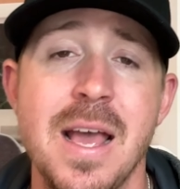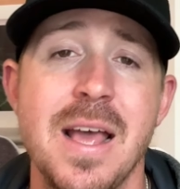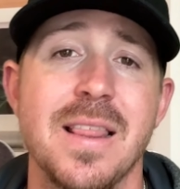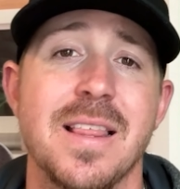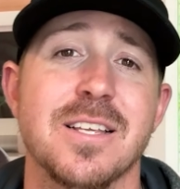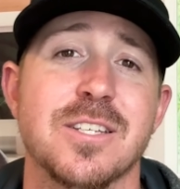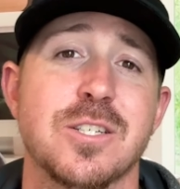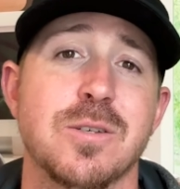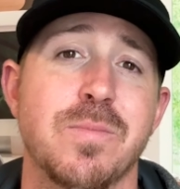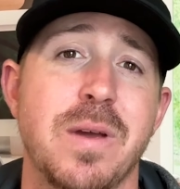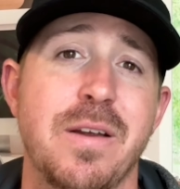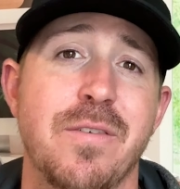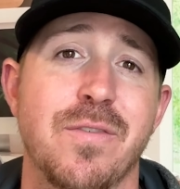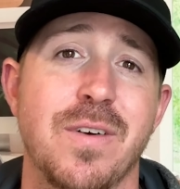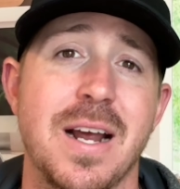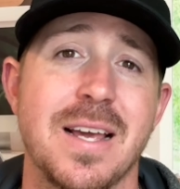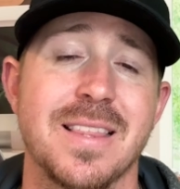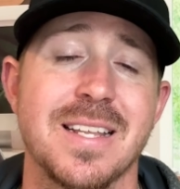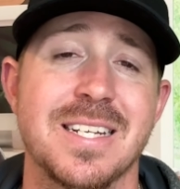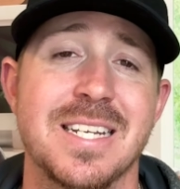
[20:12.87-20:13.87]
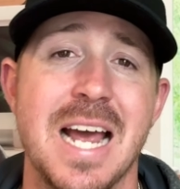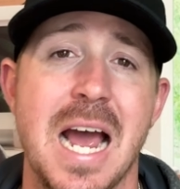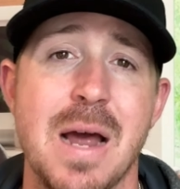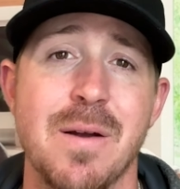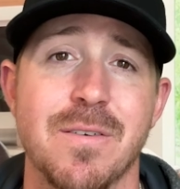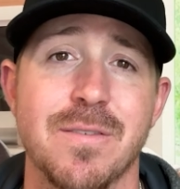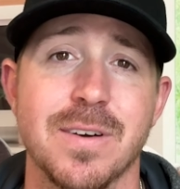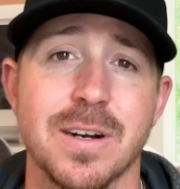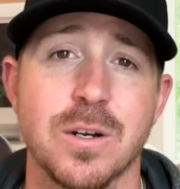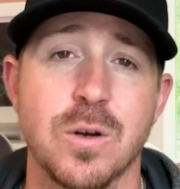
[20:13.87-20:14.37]
This will be for at the
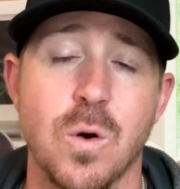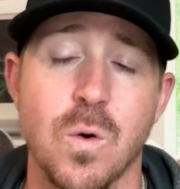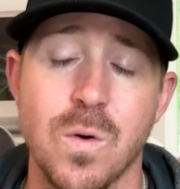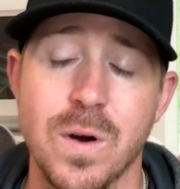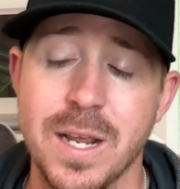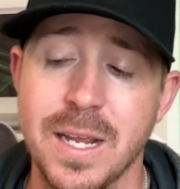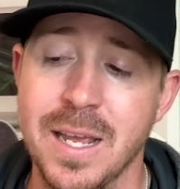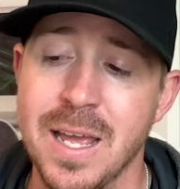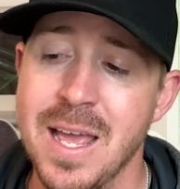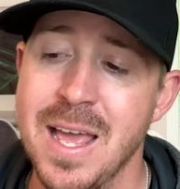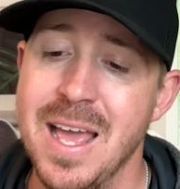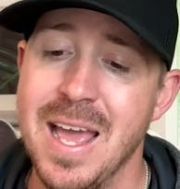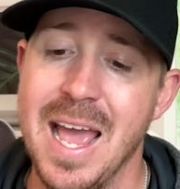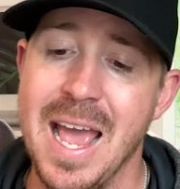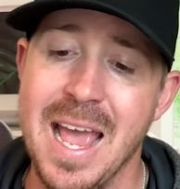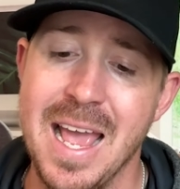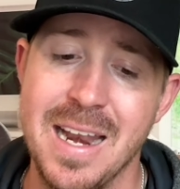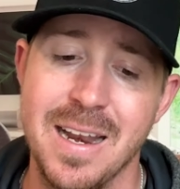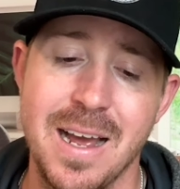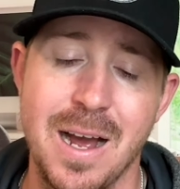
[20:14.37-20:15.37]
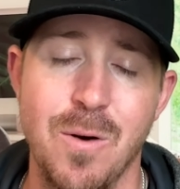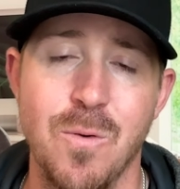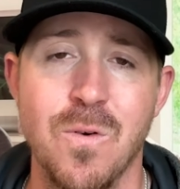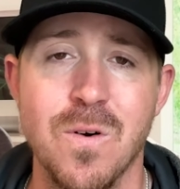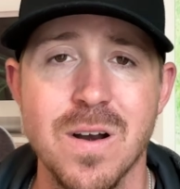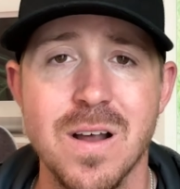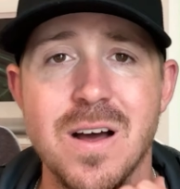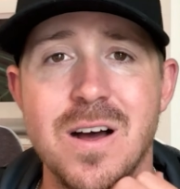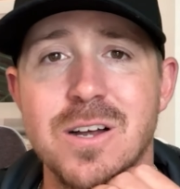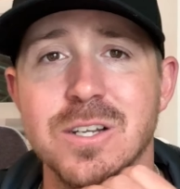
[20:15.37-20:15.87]
time of recording. And I
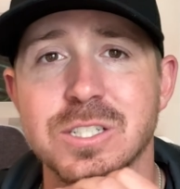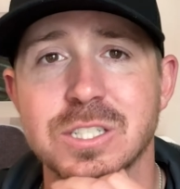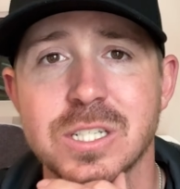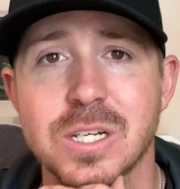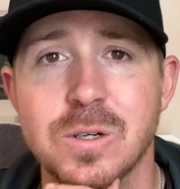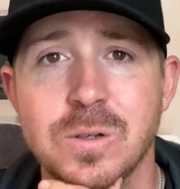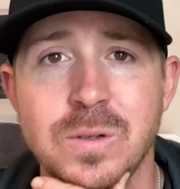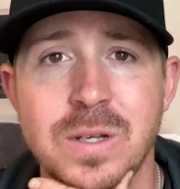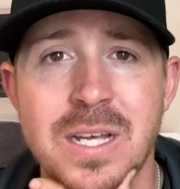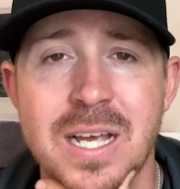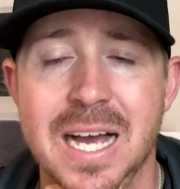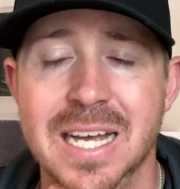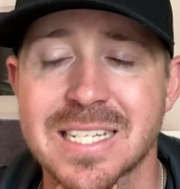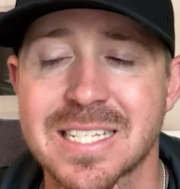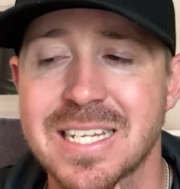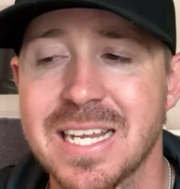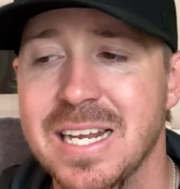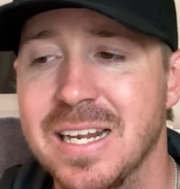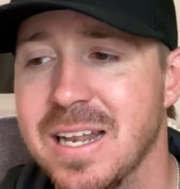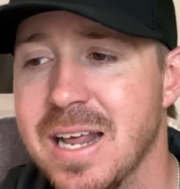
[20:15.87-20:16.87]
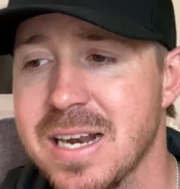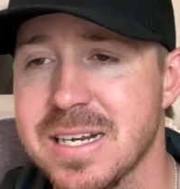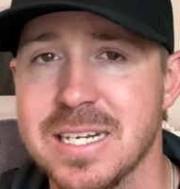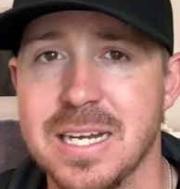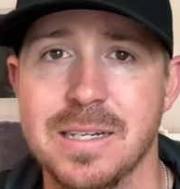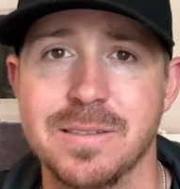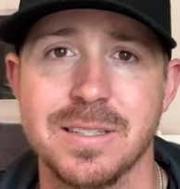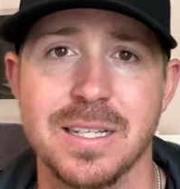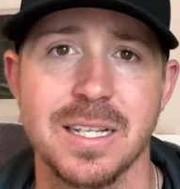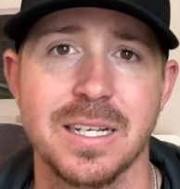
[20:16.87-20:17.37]
want to also, I see a lot of
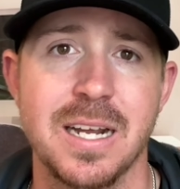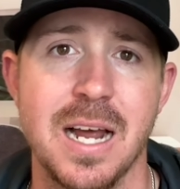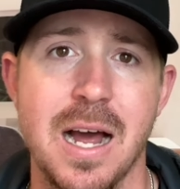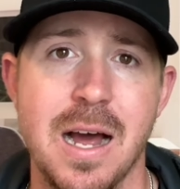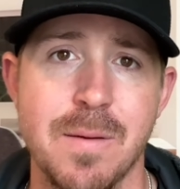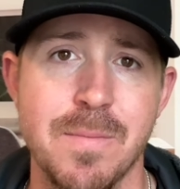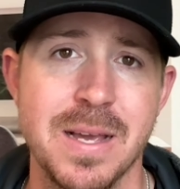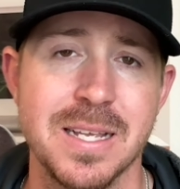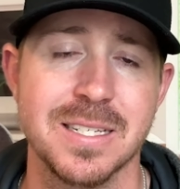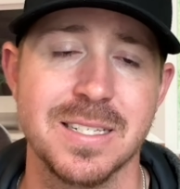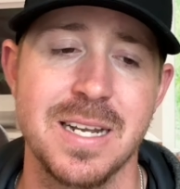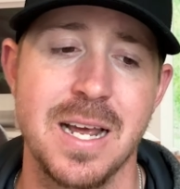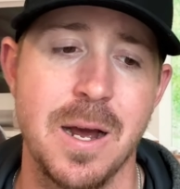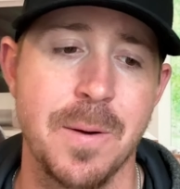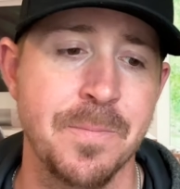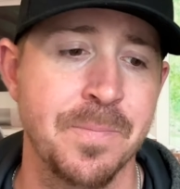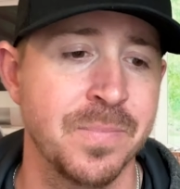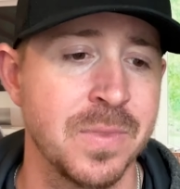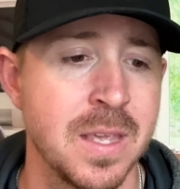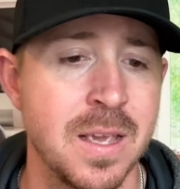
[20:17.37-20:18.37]
times in the comments now,